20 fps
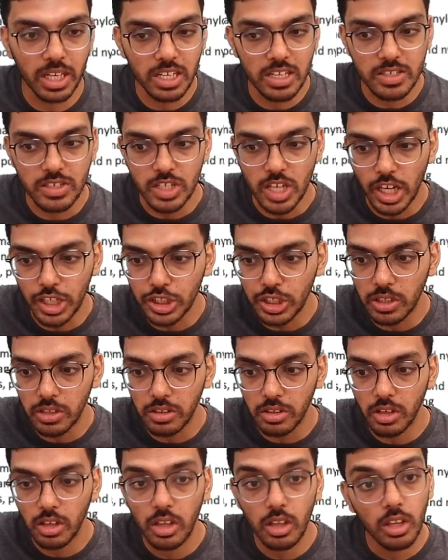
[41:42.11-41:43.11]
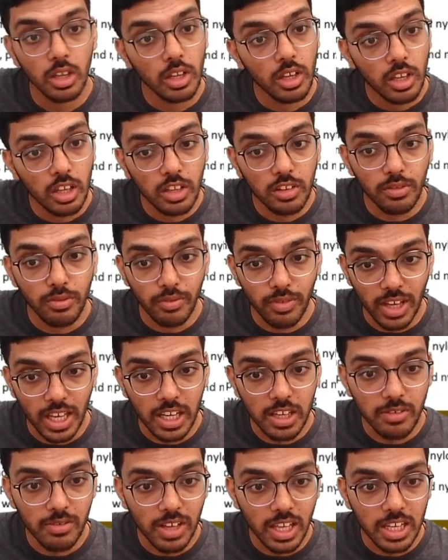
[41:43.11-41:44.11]
discussion, is
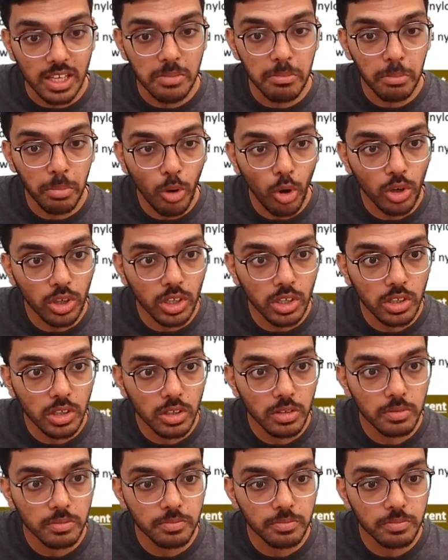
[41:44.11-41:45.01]
very important.